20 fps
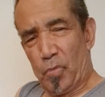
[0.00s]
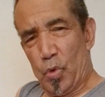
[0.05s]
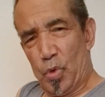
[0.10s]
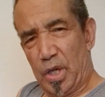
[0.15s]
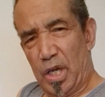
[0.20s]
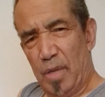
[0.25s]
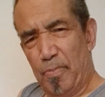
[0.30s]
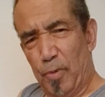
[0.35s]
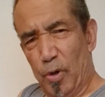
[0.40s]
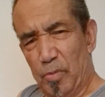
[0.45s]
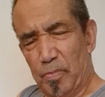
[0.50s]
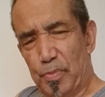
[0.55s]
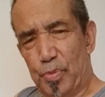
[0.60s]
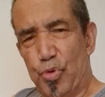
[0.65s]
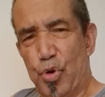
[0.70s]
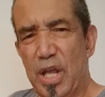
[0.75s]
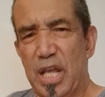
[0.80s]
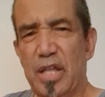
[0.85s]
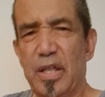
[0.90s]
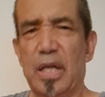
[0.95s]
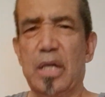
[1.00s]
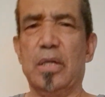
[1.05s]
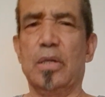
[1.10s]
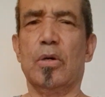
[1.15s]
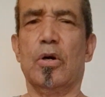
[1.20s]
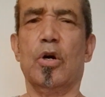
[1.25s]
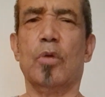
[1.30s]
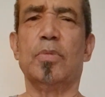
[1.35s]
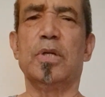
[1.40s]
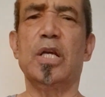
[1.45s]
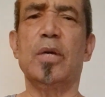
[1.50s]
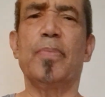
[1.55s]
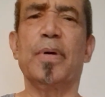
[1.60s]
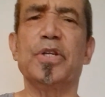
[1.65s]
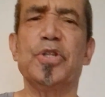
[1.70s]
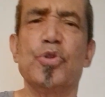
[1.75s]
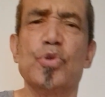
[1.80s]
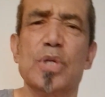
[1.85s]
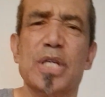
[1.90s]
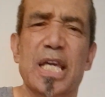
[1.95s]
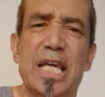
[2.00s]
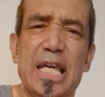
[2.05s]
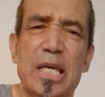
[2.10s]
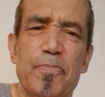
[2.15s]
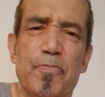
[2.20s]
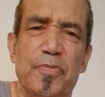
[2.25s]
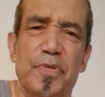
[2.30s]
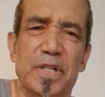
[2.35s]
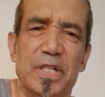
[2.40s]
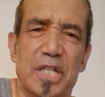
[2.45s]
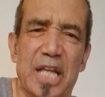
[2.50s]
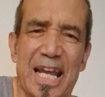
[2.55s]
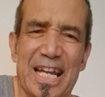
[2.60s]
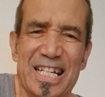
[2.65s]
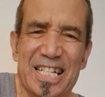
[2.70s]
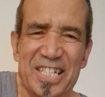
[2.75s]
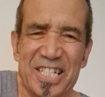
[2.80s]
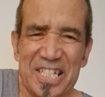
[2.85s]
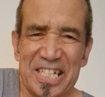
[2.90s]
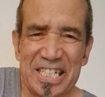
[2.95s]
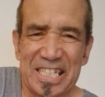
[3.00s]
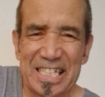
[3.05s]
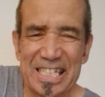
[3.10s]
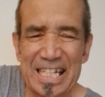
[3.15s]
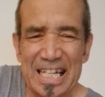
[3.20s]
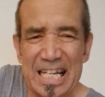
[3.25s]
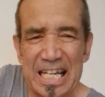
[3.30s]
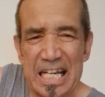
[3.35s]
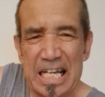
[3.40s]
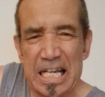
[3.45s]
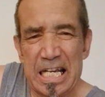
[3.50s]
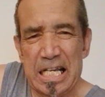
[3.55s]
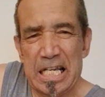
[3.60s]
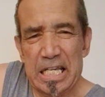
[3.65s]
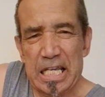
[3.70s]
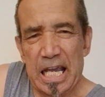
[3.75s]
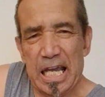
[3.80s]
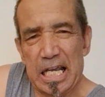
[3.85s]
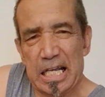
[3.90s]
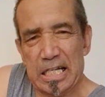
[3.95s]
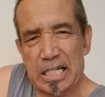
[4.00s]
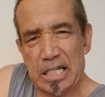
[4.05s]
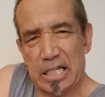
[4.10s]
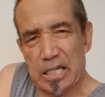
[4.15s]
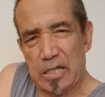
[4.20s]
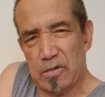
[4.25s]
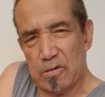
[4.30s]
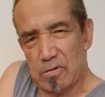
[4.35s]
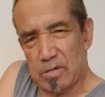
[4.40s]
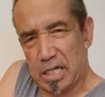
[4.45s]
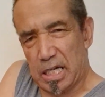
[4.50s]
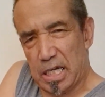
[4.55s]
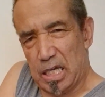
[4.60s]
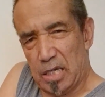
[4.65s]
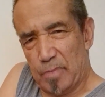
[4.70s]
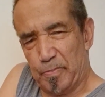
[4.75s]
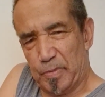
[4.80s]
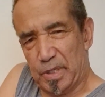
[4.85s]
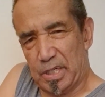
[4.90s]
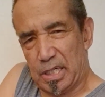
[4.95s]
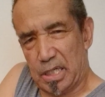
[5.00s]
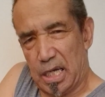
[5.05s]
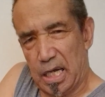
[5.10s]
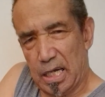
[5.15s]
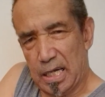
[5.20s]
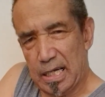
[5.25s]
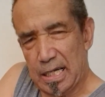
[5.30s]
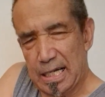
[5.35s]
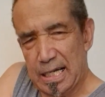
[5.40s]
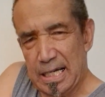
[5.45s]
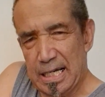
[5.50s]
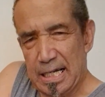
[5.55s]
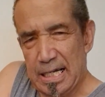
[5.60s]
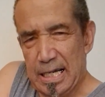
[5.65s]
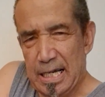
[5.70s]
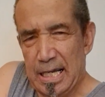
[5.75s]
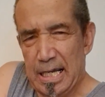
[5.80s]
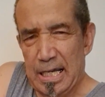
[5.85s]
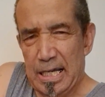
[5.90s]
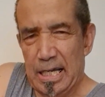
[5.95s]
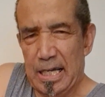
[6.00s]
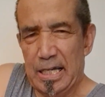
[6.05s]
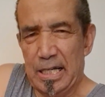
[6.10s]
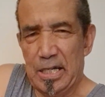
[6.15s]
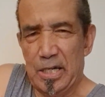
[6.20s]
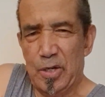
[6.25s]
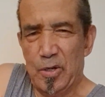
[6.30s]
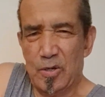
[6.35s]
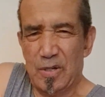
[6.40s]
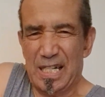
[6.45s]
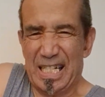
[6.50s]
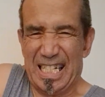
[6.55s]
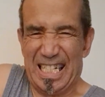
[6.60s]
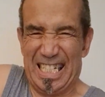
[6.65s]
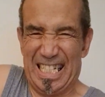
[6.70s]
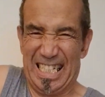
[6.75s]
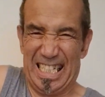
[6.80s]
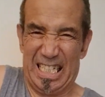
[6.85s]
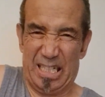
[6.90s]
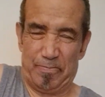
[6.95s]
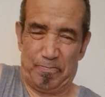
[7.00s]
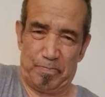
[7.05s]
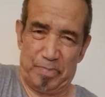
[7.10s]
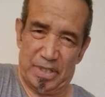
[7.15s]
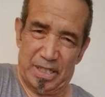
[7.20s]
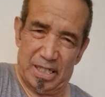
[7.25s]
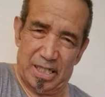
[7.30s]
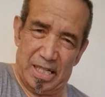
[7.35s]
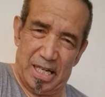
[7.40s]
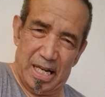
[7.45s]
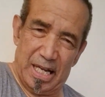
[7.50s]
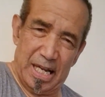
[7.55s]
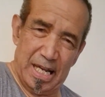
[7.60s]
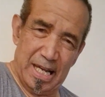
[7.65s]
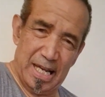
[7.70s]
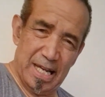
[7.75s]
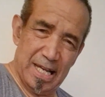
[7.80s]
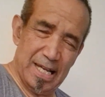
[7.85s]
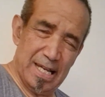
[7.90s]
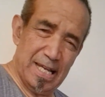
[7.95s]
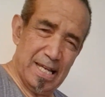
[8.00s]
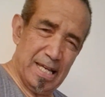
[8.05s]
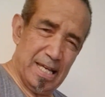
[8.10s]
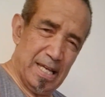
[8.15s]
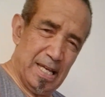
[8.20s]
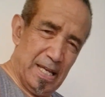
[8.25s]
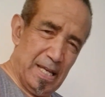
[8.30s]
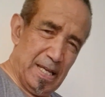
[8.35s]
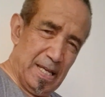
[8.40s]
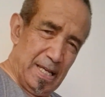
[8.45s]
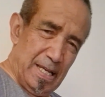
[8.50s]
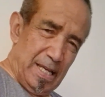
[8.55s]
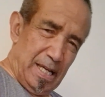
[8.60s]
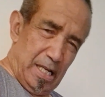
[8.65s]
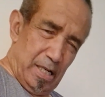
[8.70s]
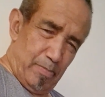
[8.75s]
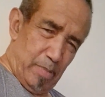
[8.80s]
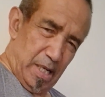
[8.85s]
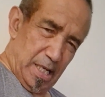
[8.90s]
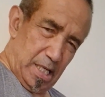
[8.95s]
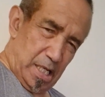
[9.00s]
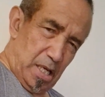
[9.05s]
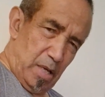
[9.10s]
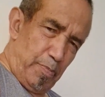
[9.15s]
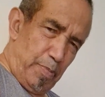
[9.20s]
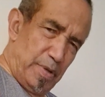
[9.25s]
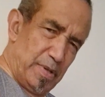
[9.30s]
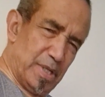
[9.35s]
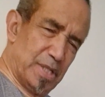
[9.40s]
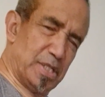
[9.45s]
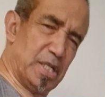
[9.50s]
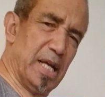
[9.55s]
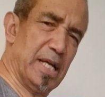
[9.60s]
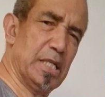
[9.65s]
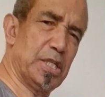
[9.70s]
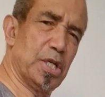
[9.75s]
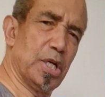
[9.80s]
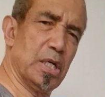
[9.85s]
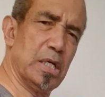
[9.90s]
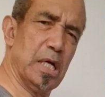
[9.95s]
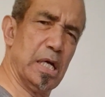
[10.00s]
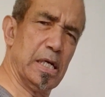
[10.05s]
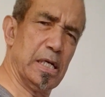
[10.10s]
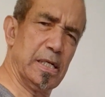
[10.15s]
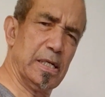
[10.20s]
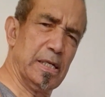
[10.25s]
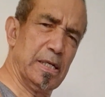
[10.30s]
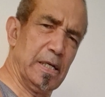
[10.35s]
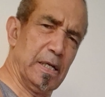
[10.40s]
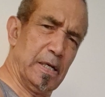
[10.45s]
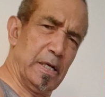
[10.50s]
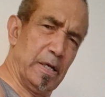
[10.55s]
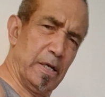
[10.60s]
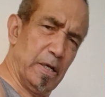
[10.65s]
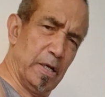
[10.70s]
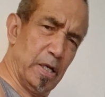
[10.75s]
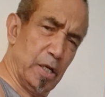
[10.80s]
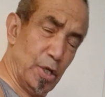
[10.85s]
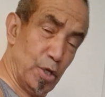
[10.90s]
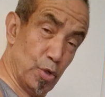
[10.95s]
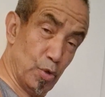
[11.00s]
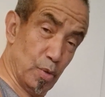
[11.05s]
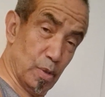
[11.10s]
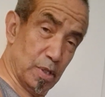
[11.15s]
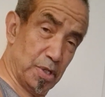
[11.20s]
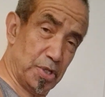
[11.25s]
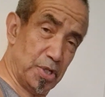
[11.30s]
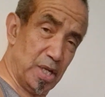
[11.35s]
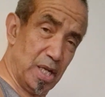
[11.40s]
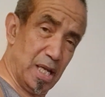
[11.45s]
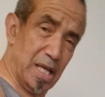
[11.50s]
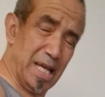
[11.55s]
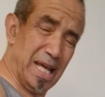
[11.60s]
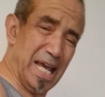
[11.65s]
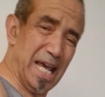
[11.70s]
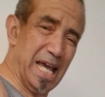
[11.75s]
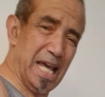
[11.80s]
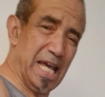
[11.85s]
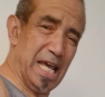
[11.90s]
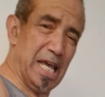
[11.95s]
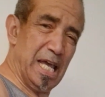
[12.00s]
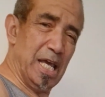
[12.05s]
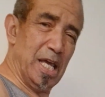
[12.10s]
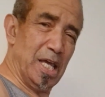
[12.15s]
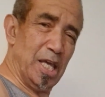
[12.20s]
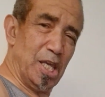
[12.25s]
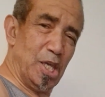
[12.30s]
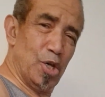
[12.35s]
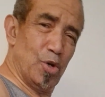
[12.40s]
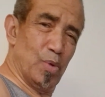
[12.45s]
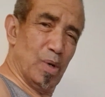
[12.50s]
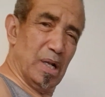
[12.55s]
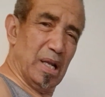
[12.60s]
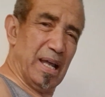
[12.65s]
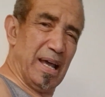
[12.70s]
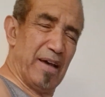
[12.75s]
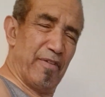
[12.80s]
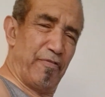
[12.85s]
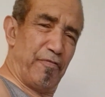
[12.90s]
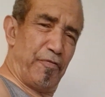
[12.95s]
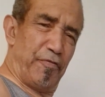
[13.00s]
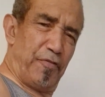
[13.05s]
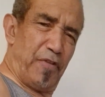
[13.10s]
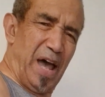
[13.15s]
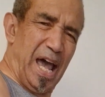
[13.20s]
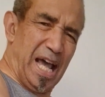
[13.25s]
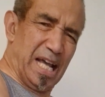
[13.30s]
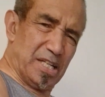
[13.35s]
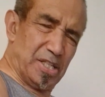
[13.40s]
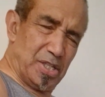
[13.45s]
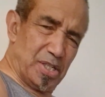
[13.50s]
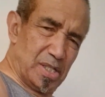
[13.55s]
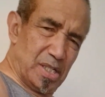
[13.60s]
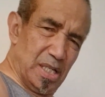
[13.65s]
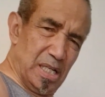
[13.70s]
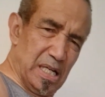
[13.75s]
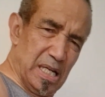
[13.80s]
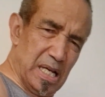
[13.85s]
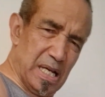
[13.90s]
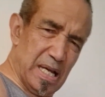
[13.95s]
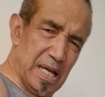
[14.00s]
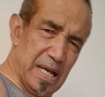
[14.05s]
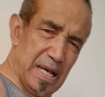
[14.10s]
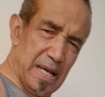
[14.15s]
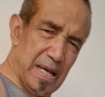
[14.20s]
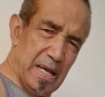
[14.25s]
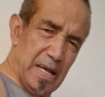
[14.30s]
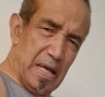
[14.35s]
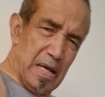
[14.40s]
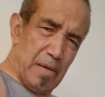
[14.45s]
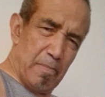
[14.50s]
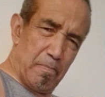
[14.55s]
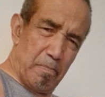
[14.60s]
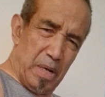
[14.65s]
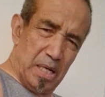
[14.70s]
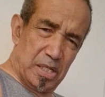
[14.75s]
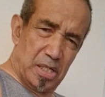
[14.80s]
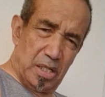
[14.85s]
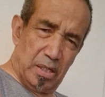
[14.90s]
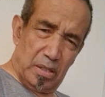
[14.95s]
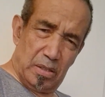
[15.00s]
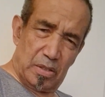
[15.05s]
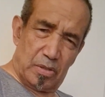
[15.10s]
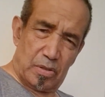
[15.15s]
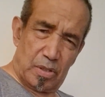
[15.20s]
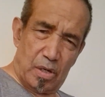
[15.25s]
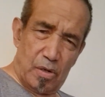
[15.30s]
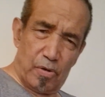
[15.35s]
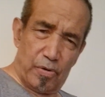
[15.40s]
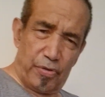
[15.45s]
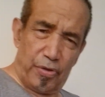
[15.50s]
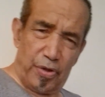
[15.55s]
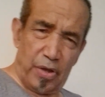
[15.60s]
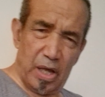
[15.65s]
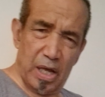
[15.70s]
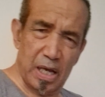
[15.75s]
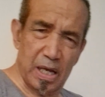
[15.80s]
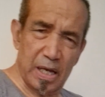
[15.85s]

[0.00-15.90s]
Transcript: You keep on breathing normally, but you keep the tension. Yes, you keep it. And you keep it. And by keeping the tension, you will see you will have faster muscle growth